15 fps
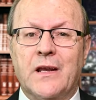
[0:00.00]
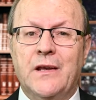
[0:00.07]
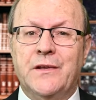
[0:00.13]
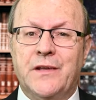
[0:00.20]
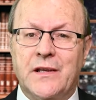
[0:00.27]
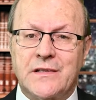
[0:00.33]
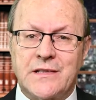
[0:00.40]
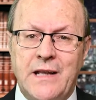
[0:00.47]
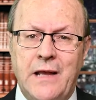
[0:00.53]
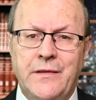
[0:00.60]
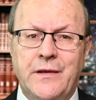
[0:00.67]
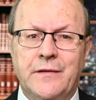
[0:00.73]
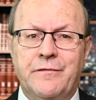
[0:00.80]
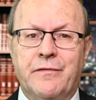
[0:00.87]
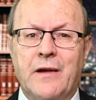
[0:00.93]
It
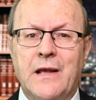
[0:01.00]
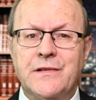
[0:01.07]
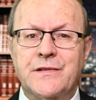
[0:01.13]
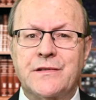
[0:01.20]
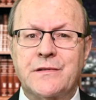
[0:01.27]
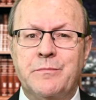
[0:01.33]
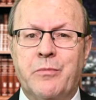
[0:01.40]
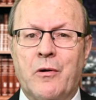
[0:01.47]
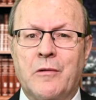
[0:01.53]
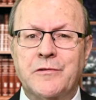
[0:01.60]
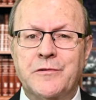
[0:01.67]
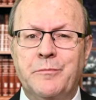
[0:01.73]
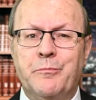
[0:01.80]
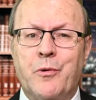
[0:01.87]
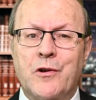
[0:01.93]
extended France's
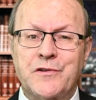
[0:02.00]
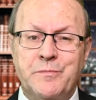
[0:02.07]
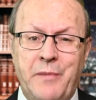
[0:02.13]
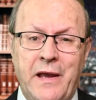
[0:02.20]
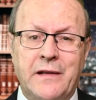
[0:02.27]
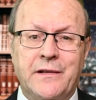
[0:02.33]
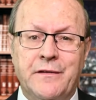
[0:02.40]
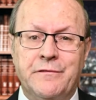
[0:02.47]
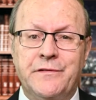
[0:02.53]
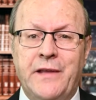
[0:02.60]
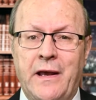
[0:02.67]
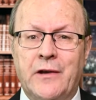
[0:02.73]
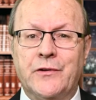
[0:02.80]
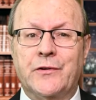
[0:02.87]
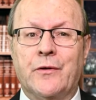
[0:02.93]
prospective
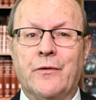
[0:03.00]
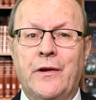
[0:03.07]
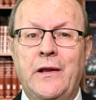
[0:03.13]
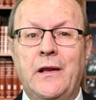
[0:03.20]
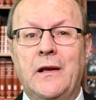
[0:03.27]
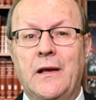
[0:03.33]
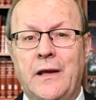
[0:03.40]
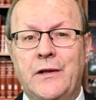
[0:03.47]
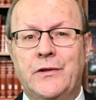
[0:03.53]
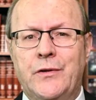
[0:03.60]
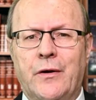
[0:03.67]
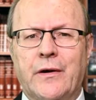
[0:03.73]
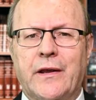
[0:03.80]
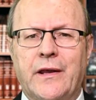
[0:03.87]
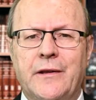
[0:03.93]
territory in
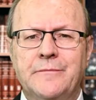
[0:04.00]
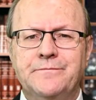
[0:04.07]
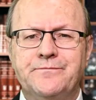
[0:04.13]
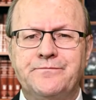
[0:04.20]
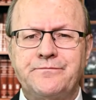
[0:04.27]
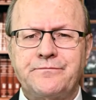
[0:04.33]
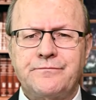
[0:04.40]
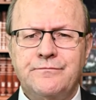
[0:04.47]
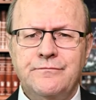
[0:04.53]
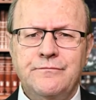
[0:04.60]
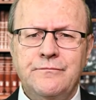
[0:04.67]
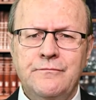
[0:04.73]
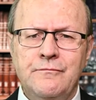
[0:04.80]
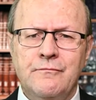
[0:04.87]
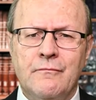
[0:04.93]
Turkey.
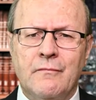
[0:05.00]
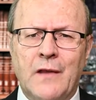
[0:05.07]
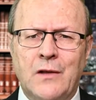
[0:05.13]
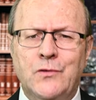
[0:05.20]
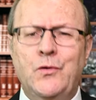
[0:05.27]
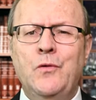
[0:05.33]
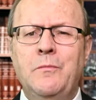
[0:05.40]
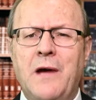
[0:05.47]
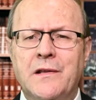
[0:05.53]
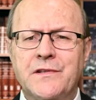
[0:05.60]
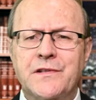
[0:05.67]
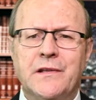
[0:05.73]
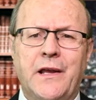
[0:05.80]
2 months